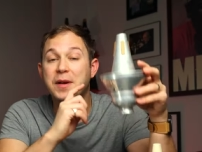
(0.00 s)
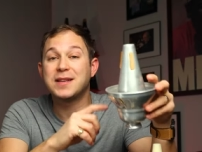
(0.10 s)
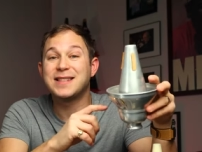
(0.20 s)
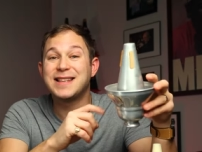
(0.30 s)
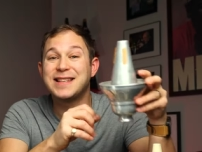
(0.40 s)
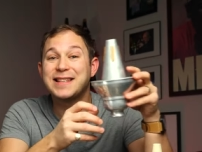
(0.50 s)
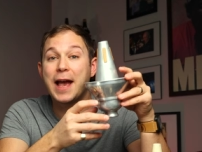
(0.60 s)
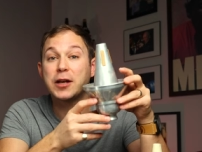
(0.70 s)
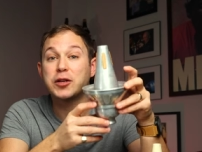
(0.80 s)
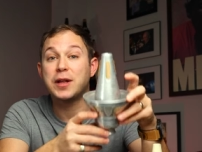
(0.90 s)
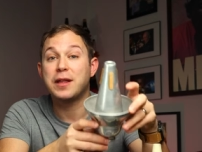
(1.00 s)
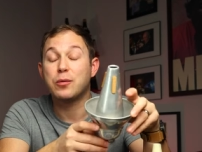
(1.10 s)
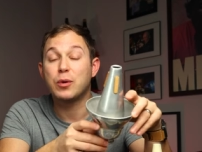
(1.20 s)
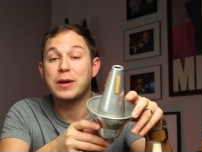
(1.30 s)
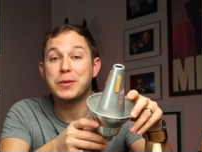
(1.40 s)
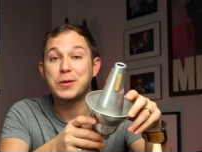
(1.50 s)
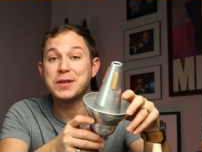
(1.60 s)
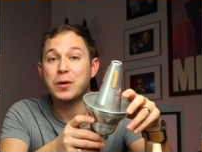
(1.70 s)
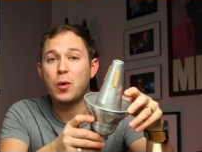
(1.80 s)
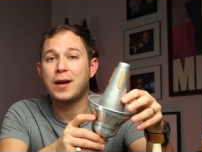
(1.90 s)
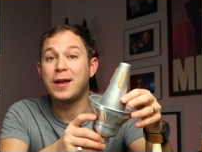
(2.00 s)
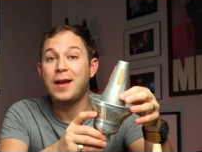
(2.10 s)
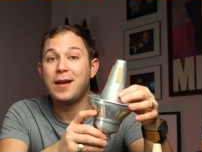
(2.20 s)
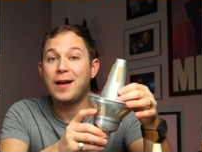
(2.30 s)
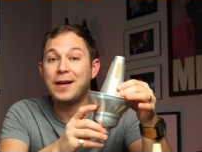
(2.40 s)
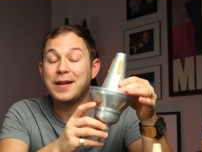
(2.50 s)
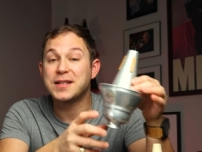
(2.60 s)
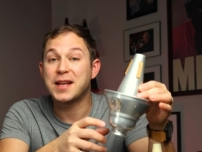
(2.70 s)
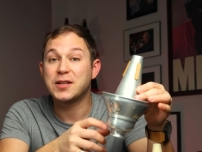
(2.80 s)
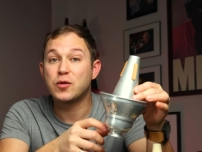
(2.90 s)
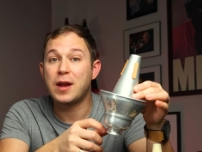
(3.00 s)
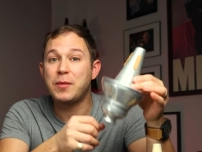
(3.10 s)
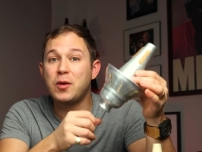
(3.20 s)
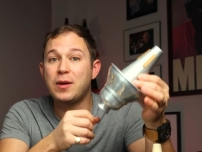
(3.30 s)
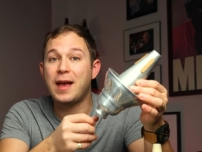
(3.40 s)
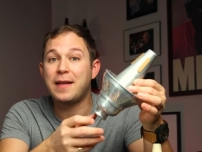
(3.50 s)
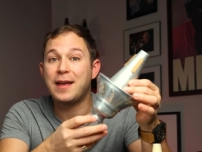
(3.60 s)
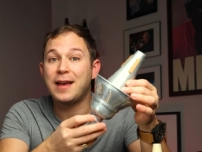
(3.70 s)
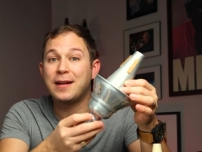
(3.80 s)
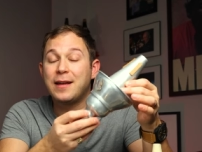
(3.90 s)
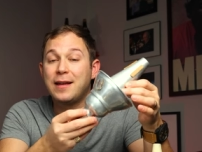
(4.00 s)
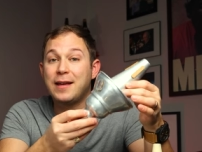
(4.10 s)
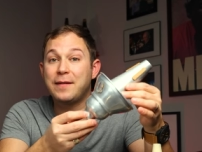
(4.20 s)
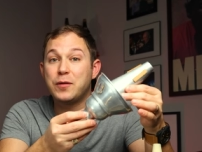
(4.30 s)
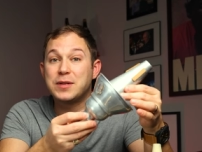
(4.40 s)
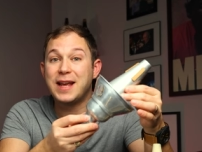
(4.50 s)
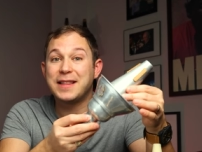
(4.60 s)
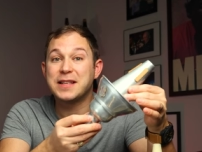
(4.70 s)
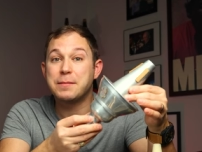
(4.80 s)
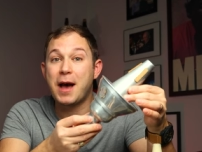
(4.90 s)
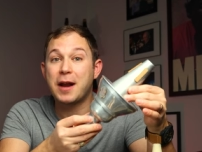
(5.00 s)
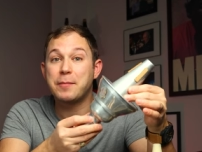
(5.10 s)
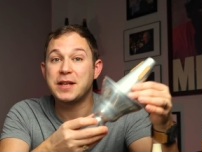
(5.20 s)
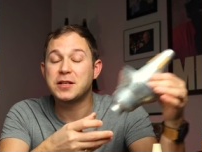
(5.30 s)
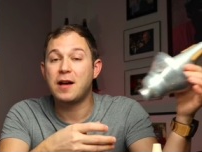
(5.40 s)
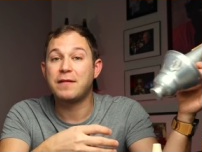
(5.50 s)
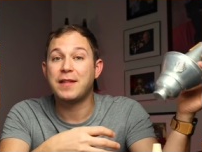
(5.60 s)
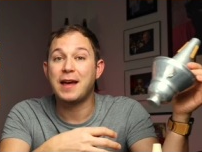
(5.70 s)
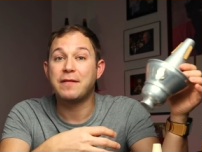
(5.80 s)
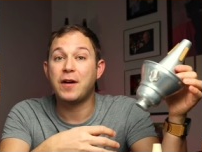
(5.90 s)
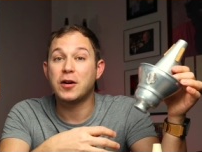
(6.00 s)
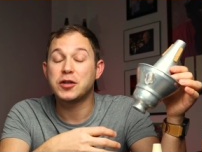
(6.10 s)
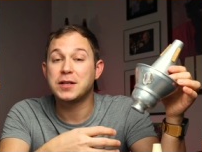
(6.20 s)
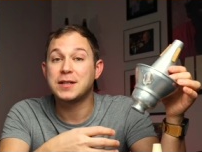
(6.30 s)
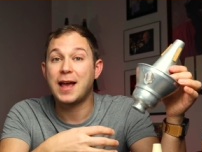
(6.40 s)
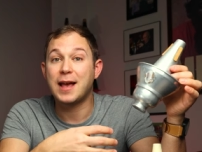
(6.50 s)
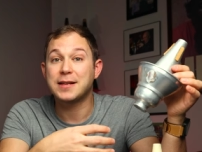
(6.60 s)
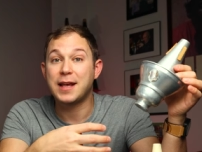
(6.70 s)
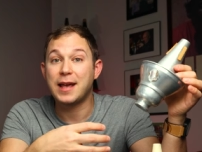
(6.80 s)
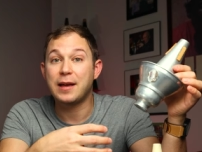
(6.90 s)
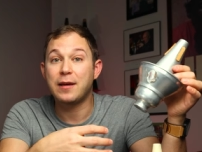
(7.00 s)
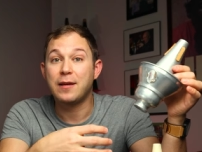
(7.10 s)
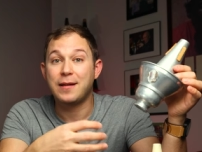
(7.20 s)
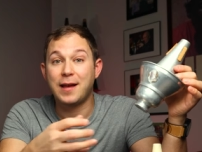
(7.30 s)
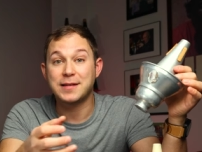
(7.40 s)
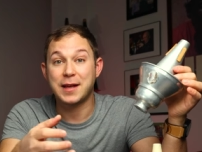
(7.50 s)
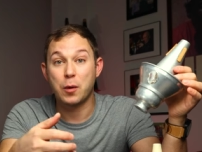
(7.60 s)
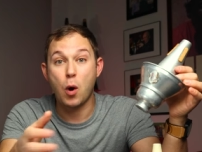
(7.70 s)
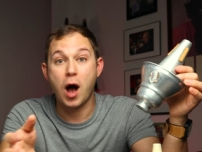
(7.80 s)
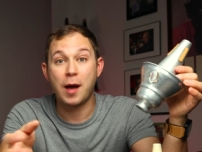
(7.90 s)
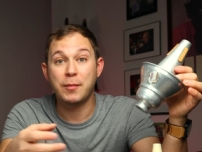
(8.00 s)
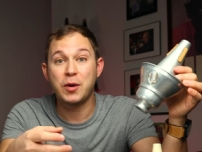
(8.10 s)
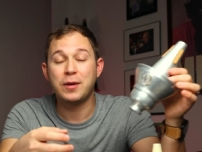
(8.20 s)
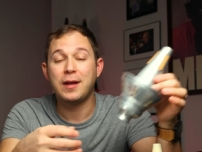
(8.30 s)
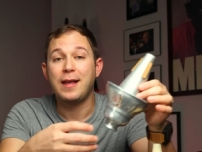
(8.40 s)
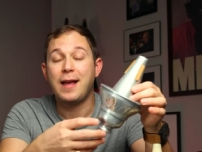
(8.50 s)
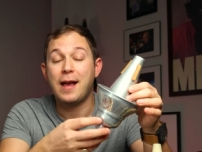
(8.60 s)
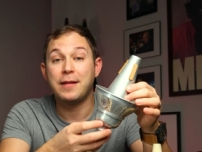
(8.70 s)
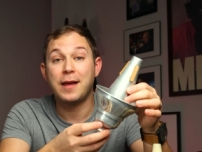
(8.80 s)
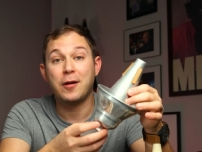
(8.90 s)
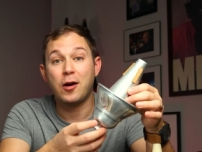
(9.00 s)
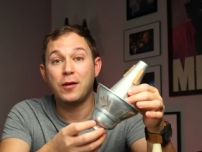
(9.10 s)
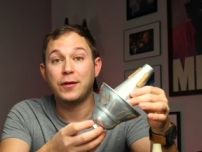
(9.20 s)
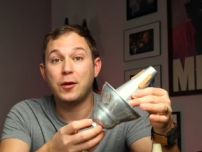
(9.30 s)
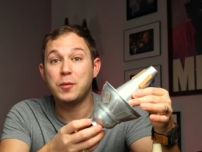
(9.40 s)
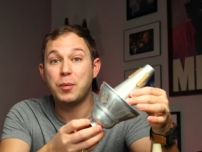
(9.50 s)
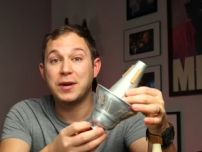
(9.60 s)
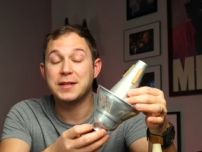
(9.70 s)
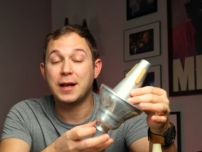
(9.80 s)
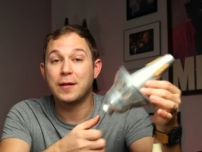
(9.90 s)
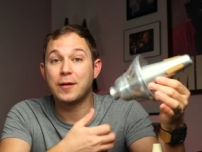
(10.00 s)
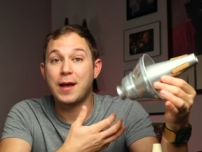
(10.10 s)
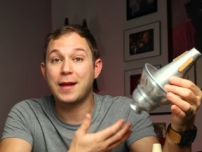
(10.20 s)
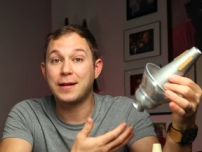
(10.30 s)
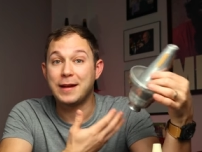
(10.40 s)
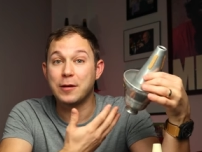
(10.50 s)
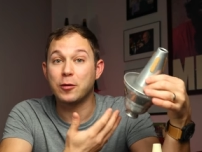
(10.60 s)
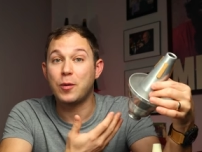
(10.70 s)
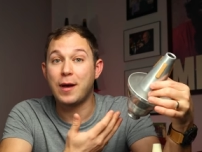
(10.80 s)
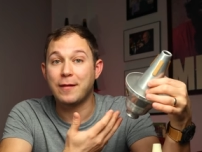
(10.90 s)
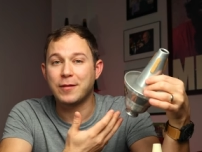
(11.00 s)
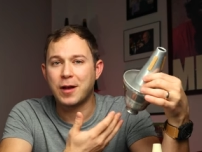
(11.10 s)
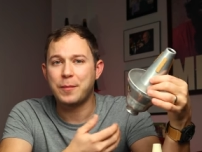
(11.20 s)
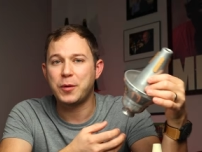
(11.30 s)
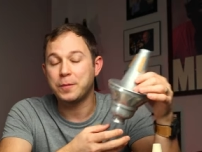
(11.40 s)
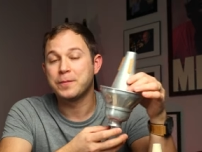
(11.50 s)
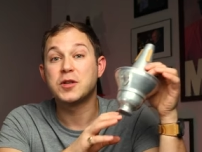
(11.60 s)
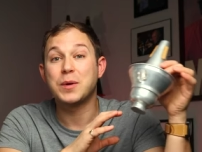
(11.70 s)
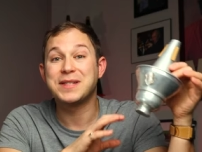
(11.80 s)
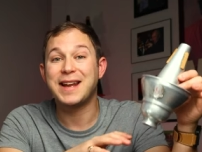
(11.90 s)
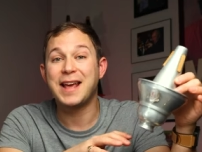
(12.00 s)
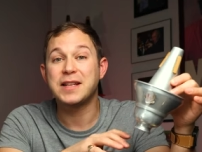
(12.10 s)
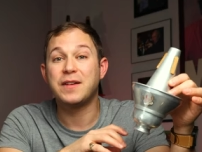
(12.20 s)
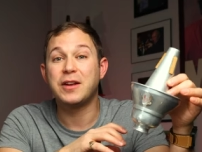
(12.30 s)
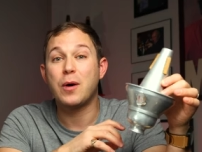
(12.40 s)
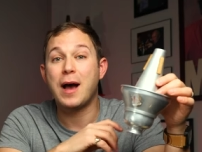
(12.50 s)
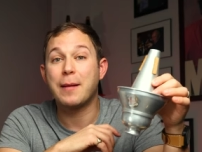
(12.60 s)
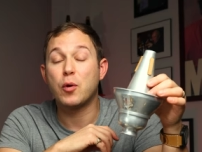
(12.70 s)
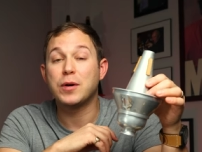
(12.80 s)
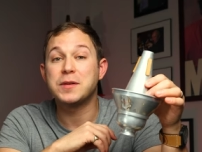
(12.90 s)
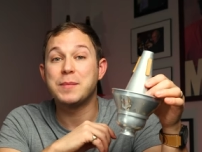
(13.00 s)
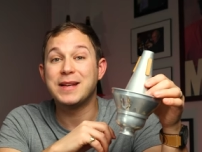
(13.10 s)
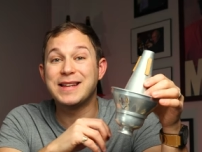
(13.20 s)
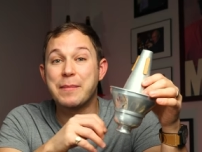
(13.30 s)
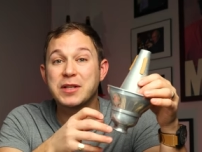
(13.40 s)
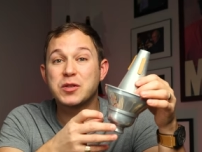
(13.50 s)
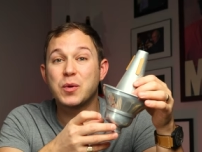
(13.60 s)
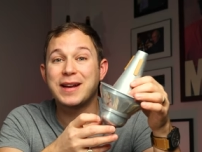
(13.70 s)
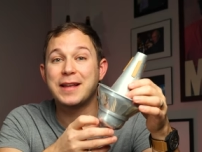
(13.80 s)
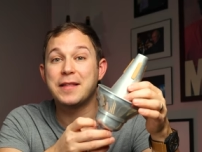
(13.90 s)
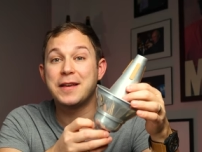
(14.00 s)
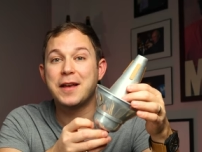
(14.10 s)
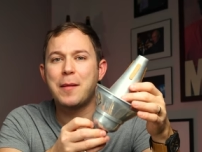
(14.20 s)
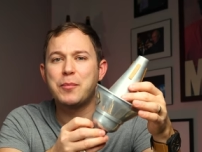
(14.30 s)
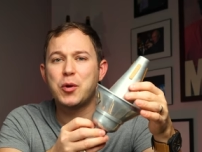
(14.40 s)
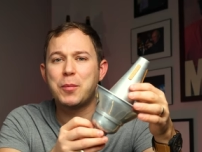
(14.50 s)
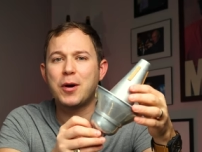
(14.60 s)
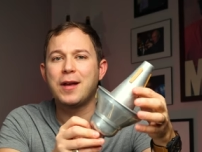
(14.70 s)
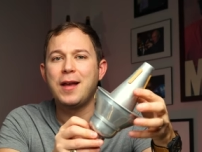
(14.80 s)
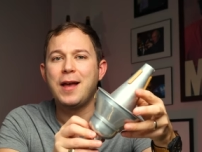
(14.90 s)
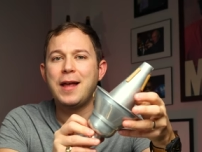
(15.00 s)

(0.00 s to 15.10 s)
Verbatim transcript: because this is actually three mutes in one. Uh, it is a straight mute, and then if you take this bottom piece off, that functions as a as a wah mute. And then also you put it together and here you have a cup mute. So in today's video, I'm going to be demonstrating the cup mute part.